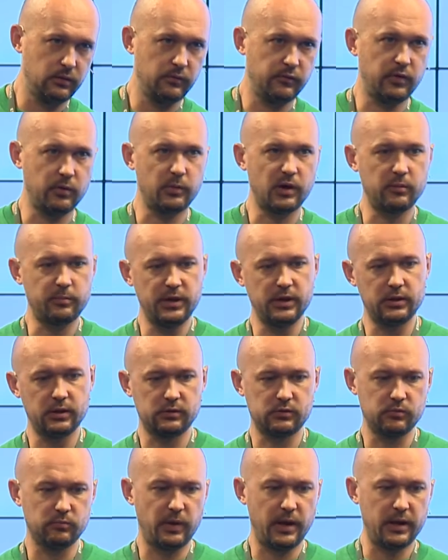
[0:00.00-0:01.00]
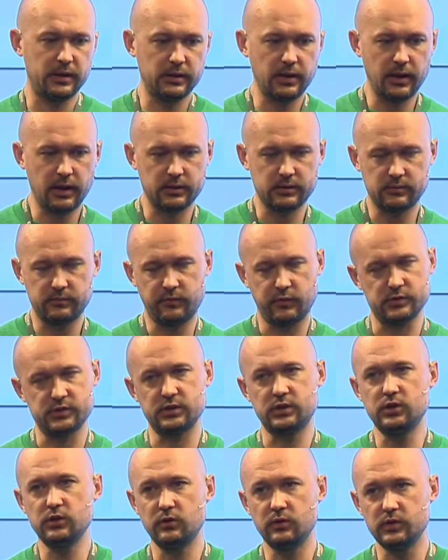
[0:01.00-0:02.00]
from Orbiter to mainnet for
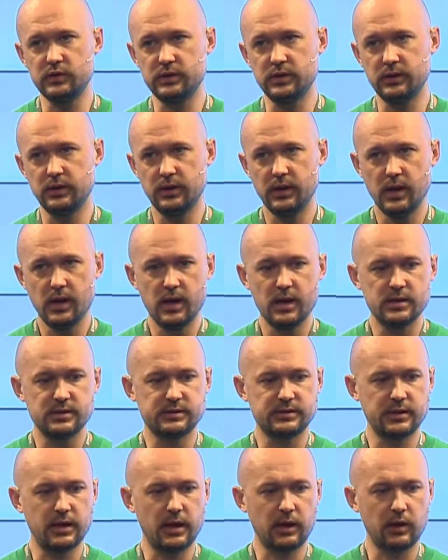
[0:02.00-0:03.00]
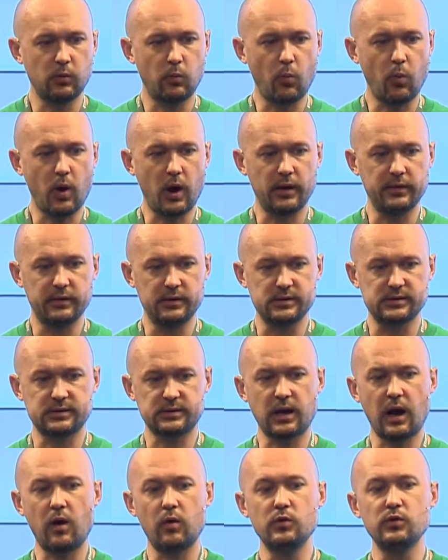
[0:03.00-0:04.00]
security. Second one is
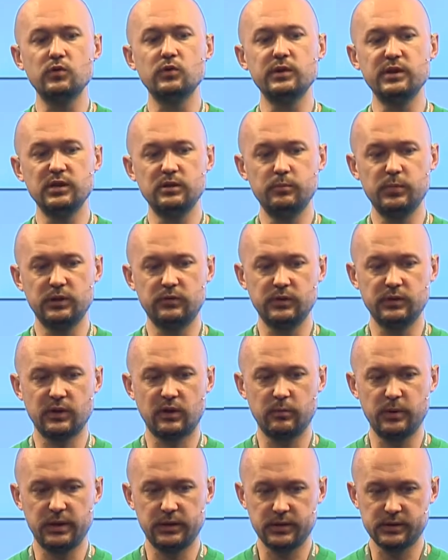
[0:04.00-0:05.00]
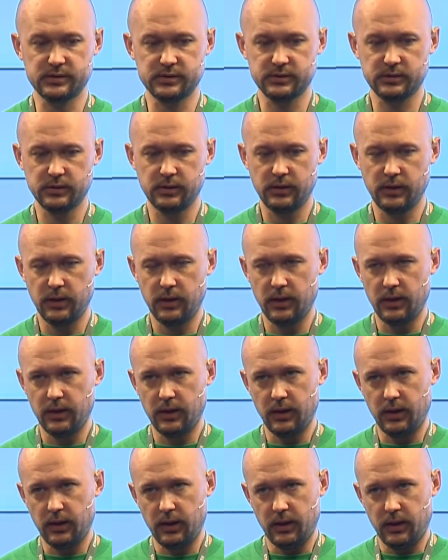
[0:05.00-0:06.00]
how you read between Orbiters.
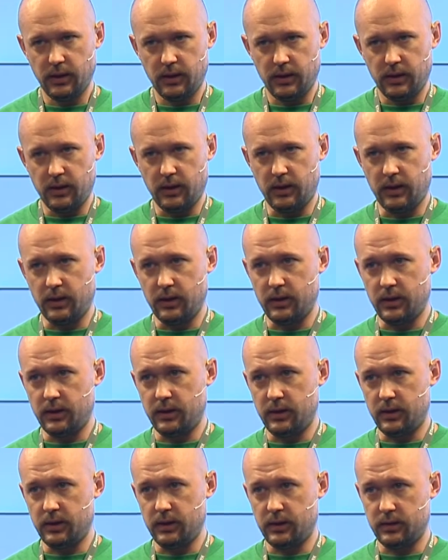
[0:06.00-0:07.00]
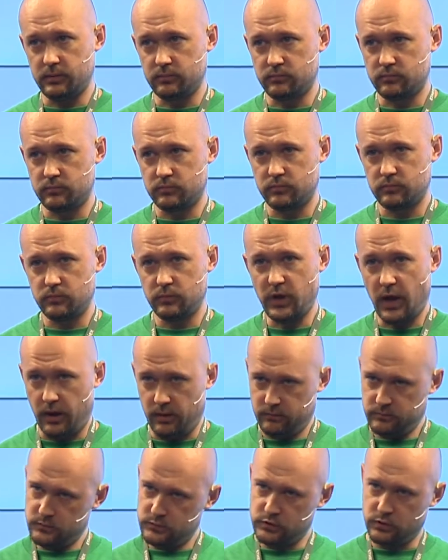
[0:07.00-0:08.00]
And yeah,
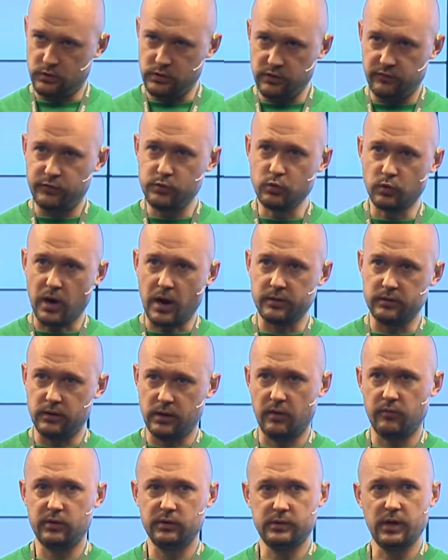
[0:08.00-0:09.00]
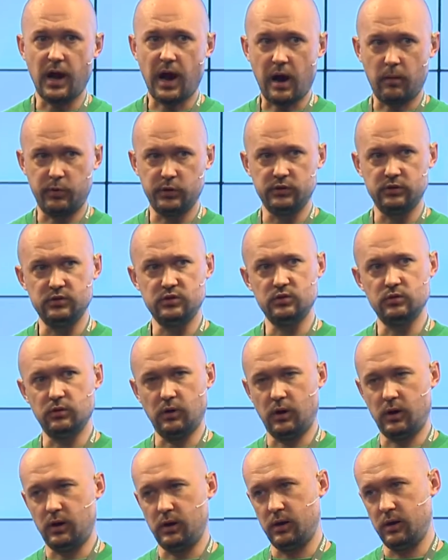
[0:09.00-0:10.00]
so if you run every day up a new
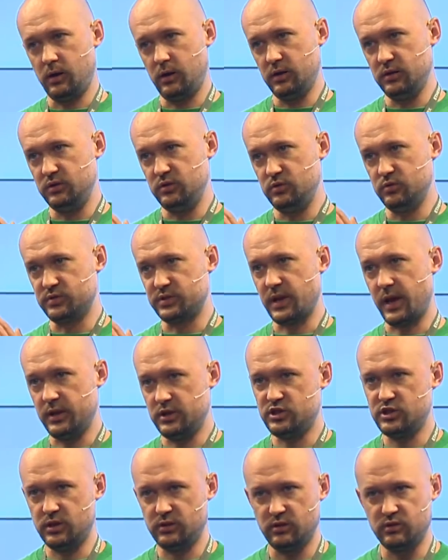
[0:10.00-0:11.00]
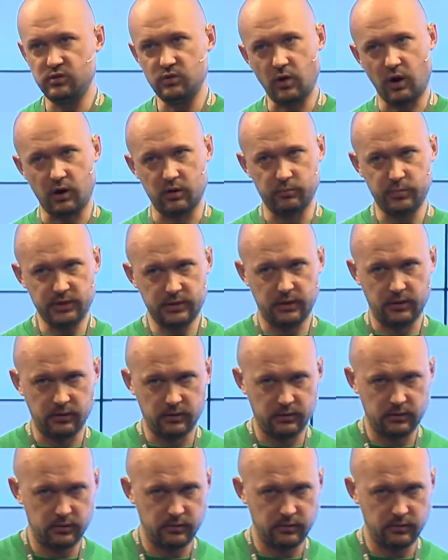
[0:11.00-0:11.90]
sidechain, a new Orbiter,